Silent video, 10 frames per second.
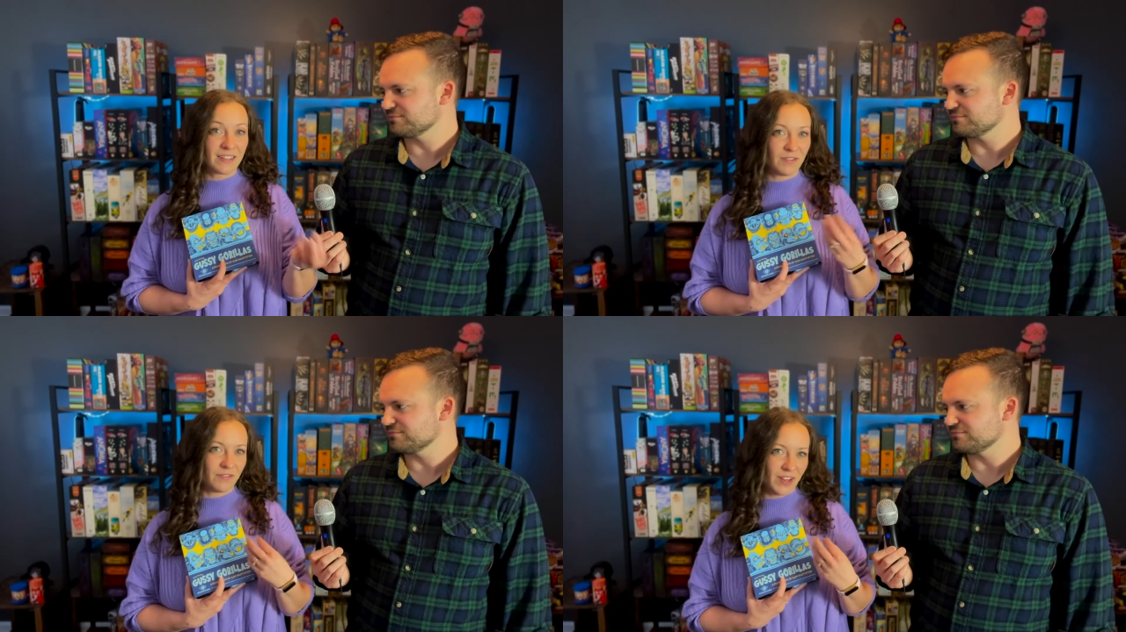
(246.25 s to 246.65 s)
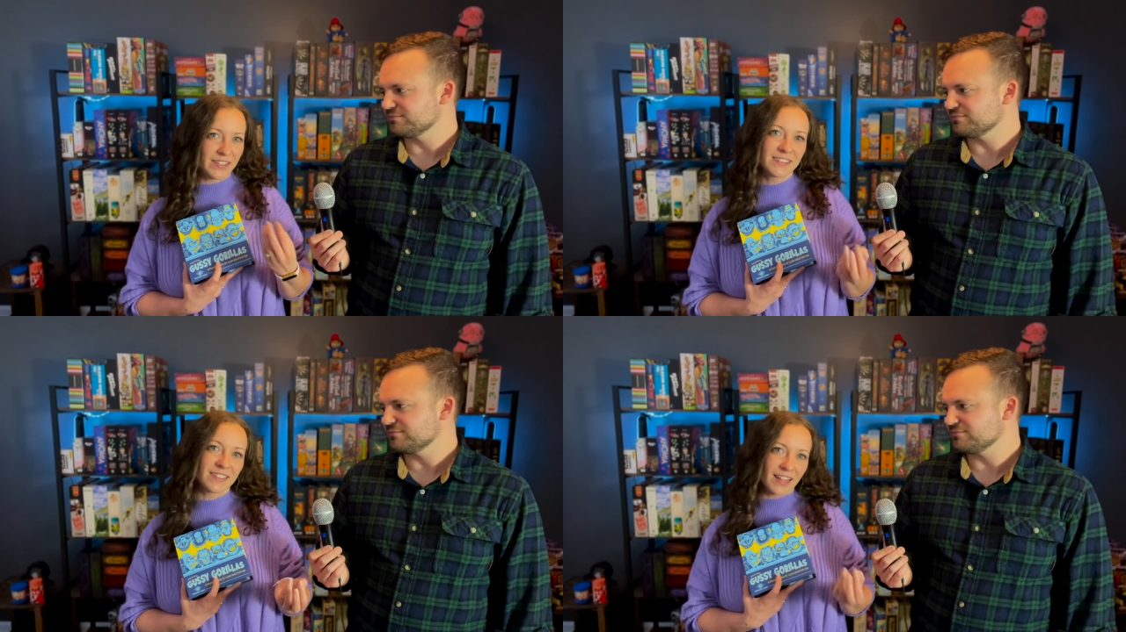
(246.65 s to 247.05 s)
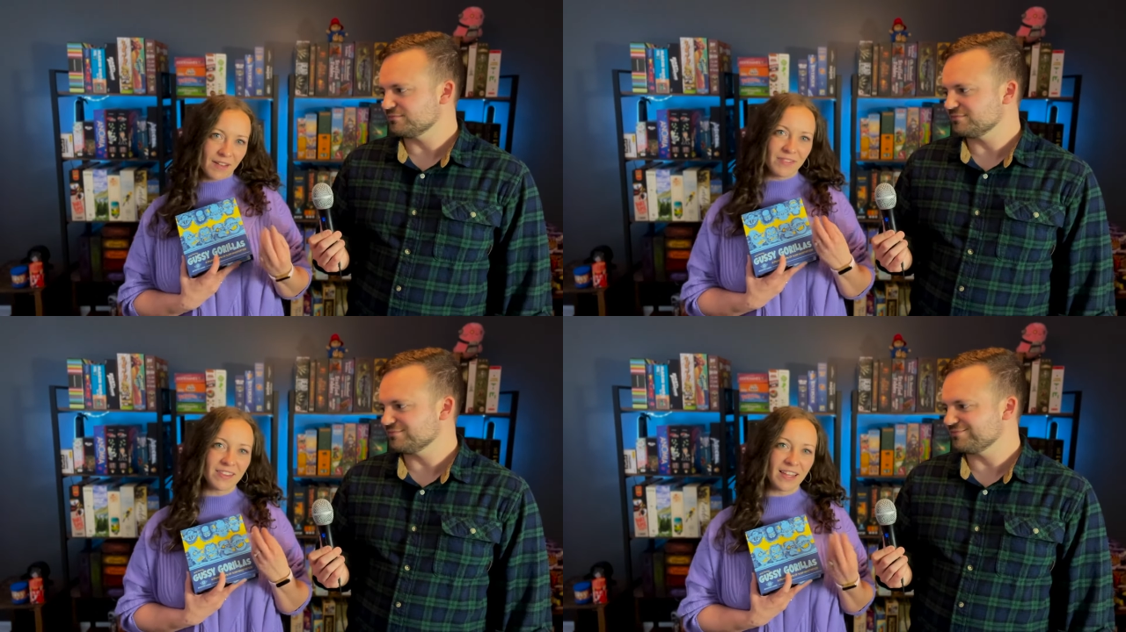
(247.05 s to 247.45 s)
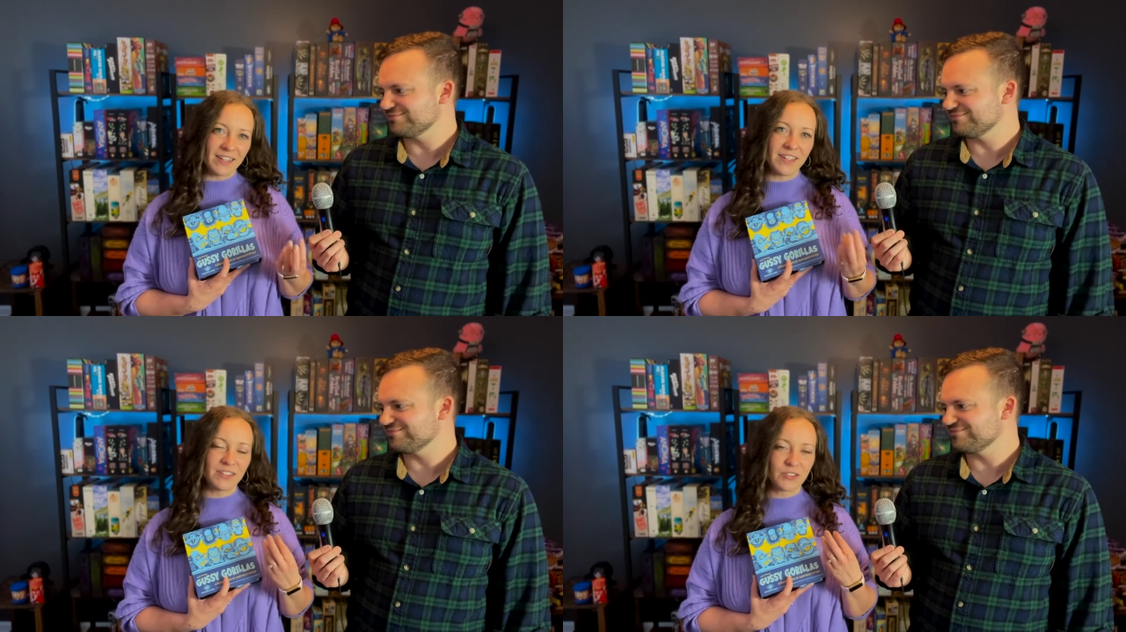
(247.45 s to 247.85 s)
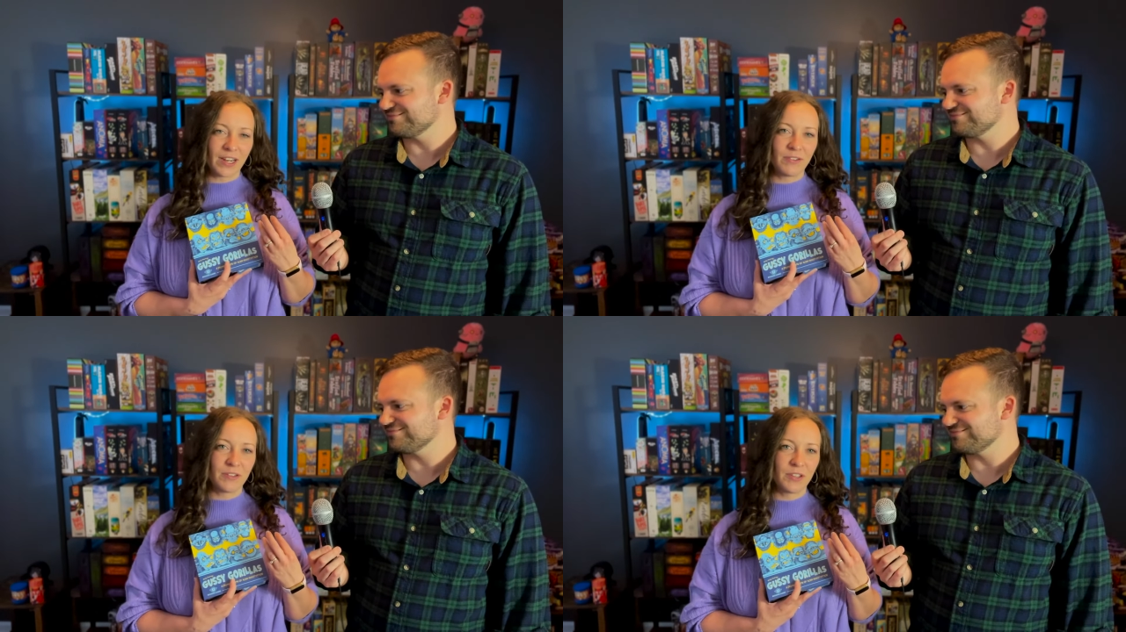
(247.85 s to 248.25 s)
Speaker 1: convince them that they need to
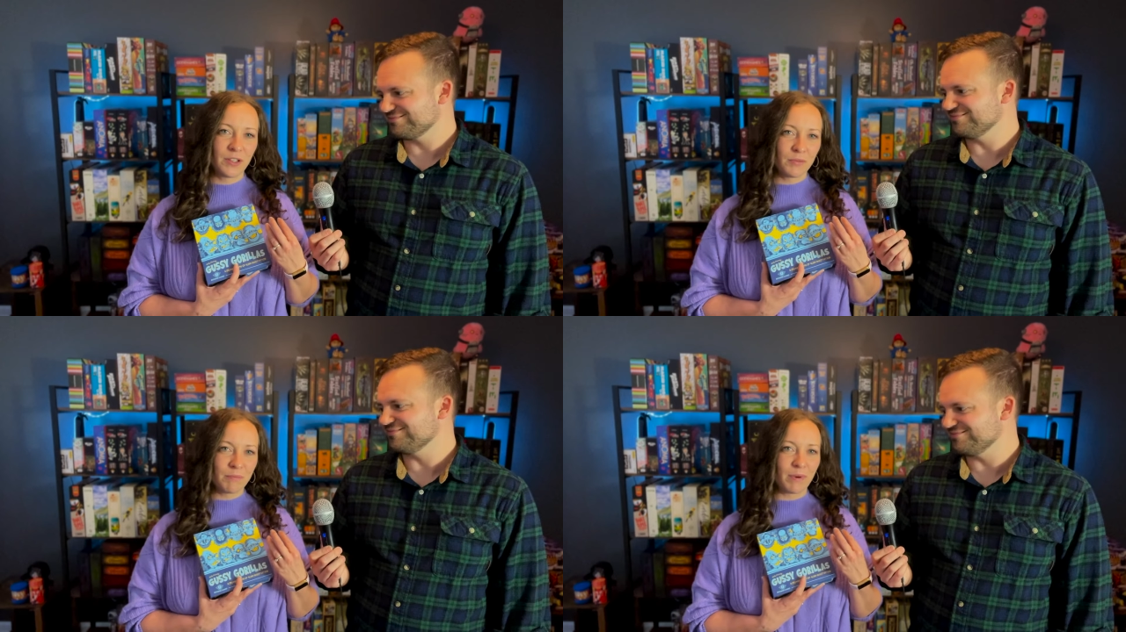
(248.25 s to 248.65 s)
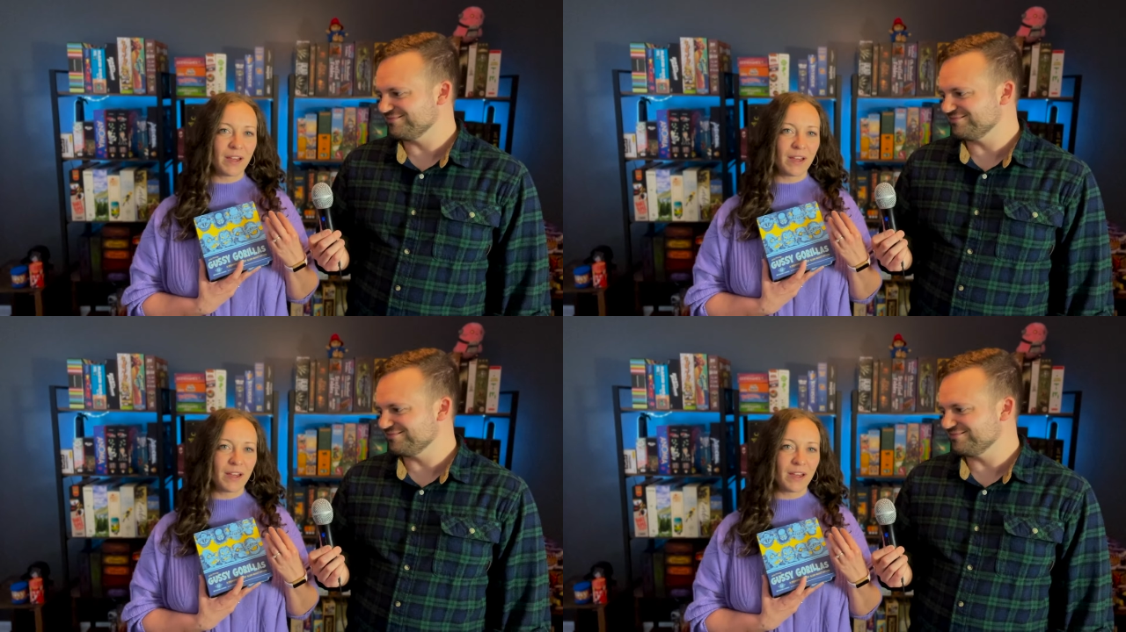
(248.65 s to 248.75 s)
trade with you, mm-hmm.